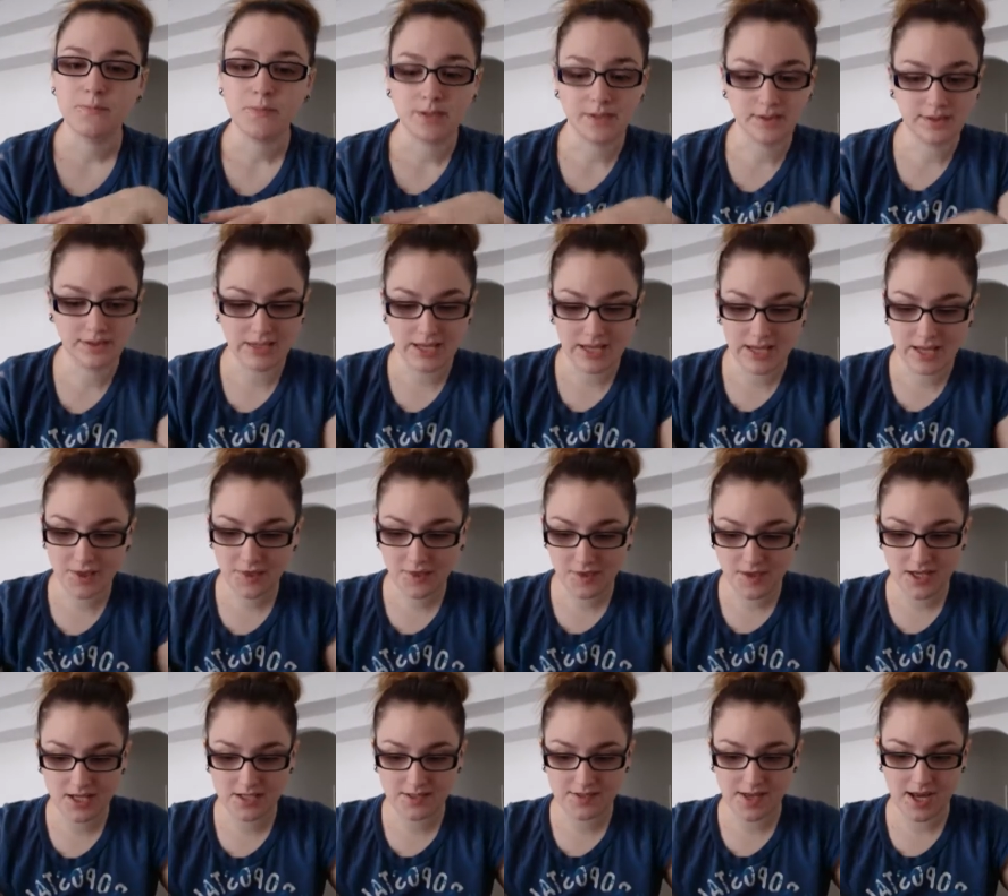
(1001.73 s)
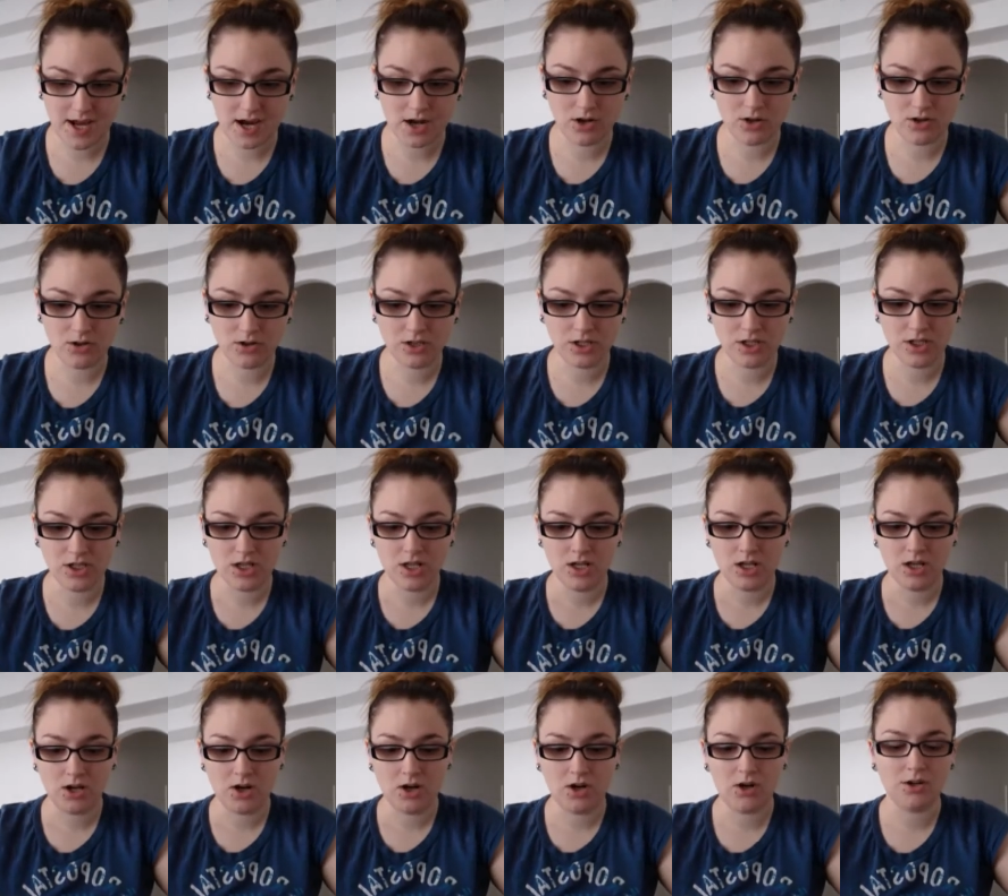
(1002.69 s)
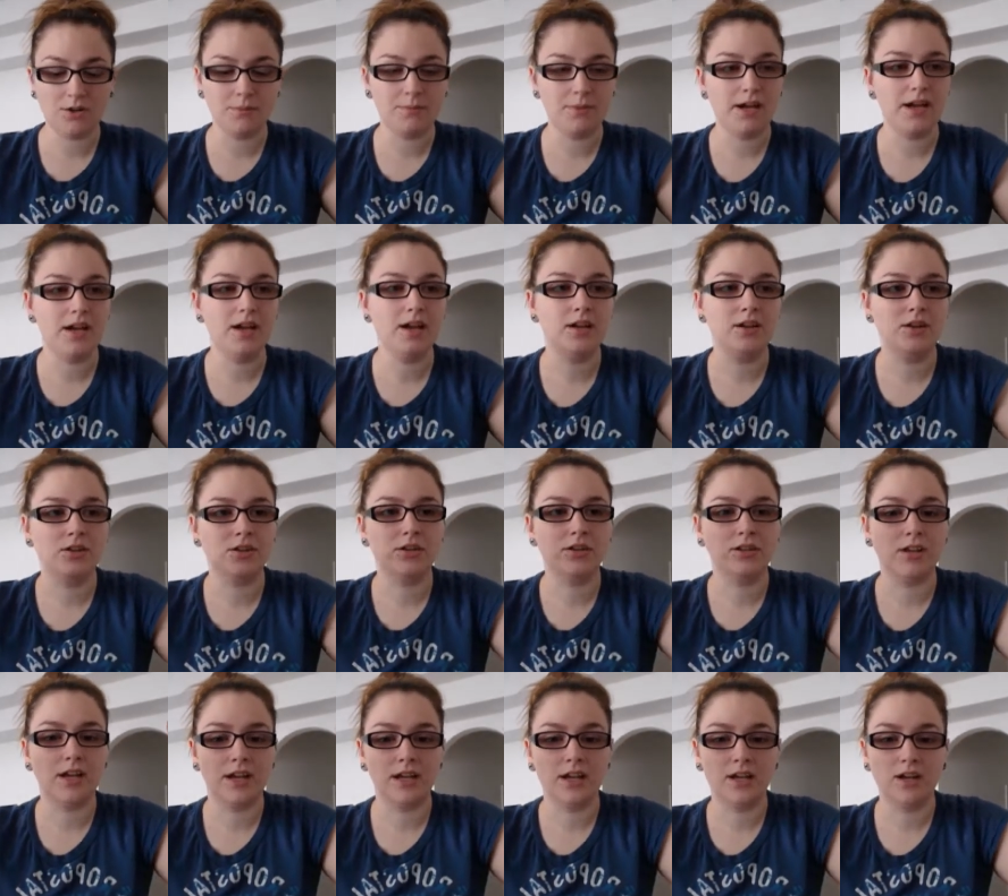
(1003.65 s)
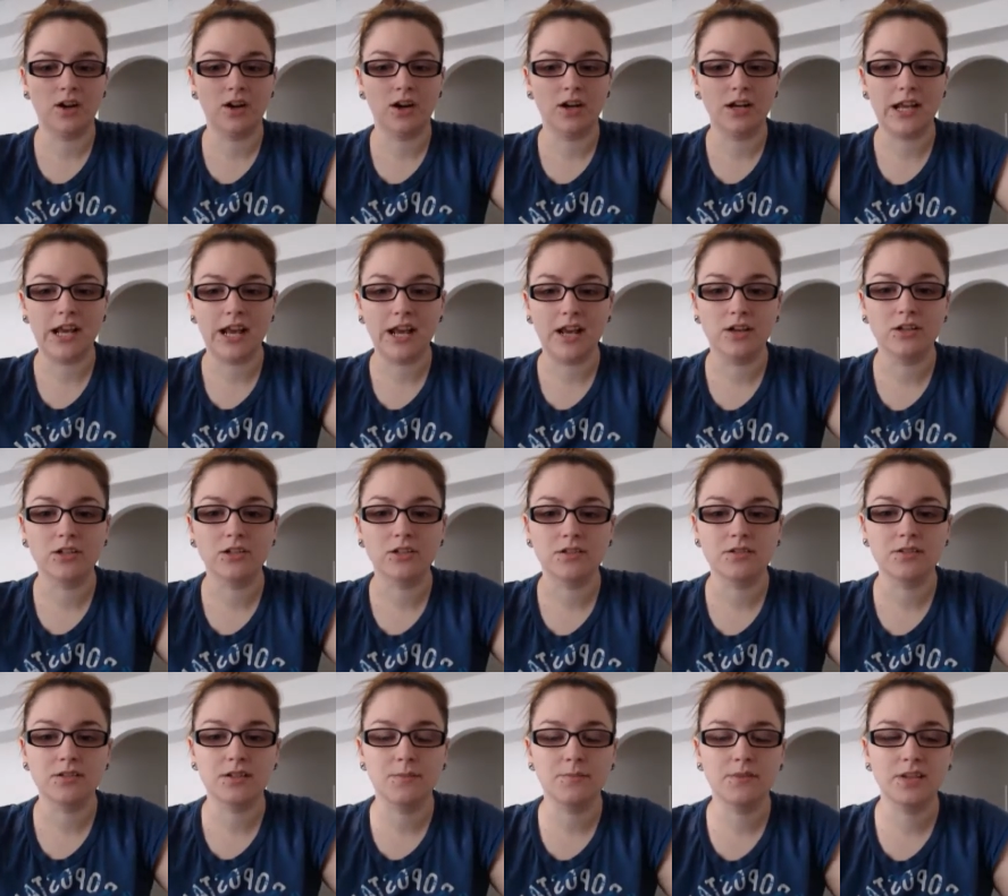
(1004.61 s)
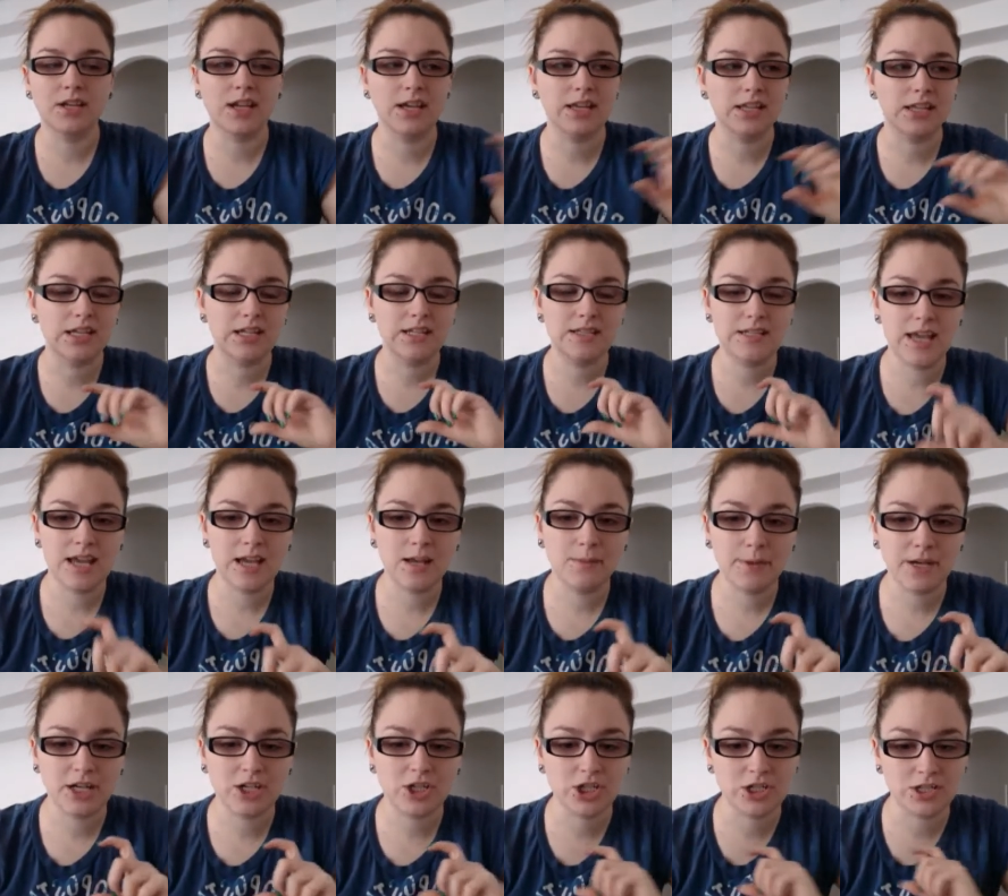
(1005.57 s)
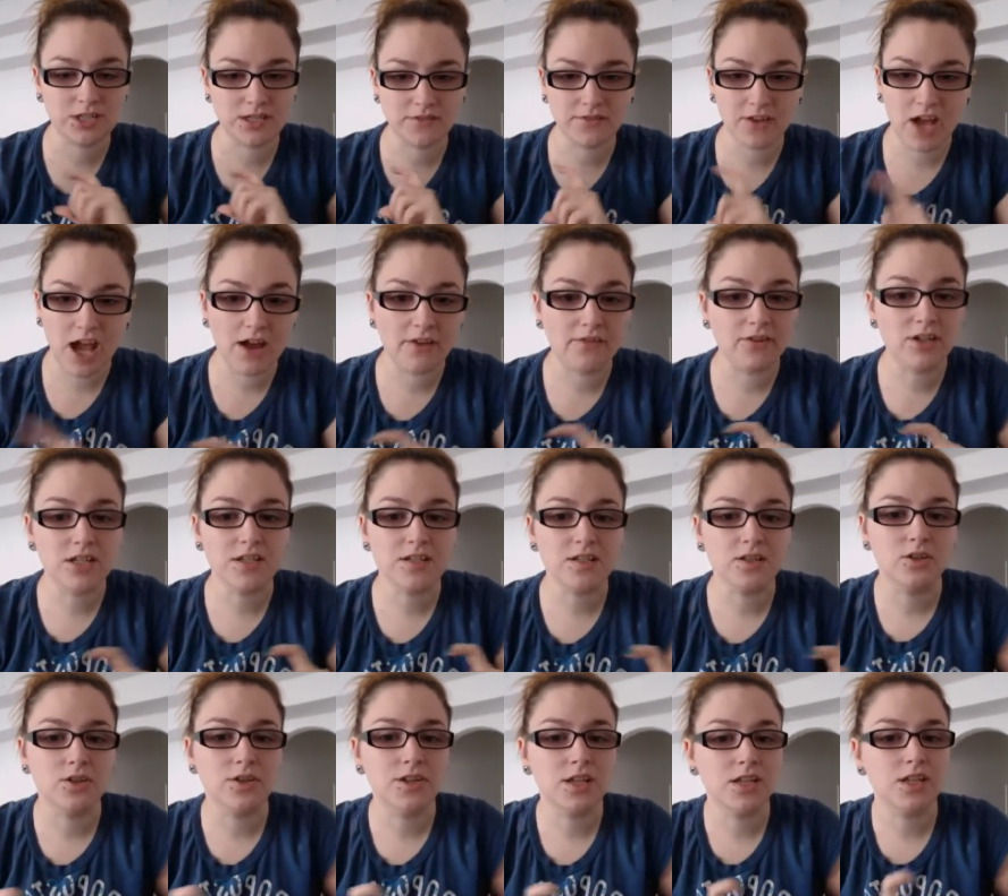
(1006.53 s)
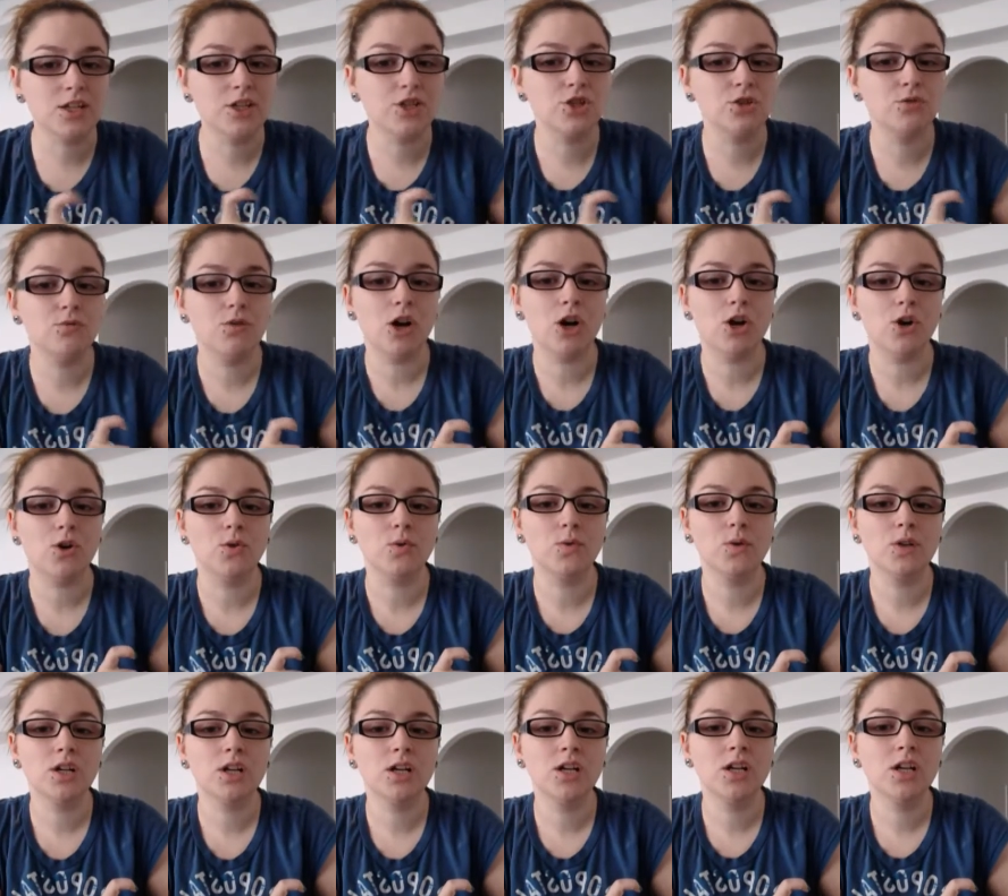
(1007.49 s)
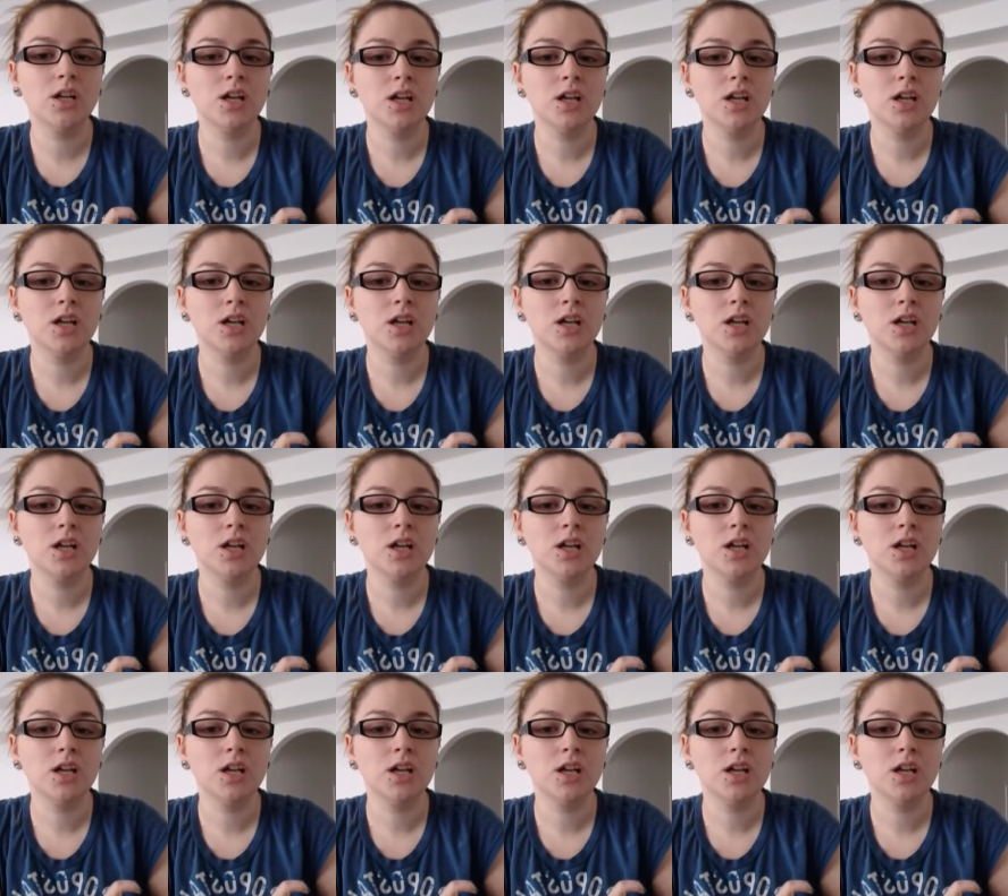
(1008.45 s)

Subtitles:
lay things out on a bed or, like, on hangers or something and, like, take pictures of every single thing that you own.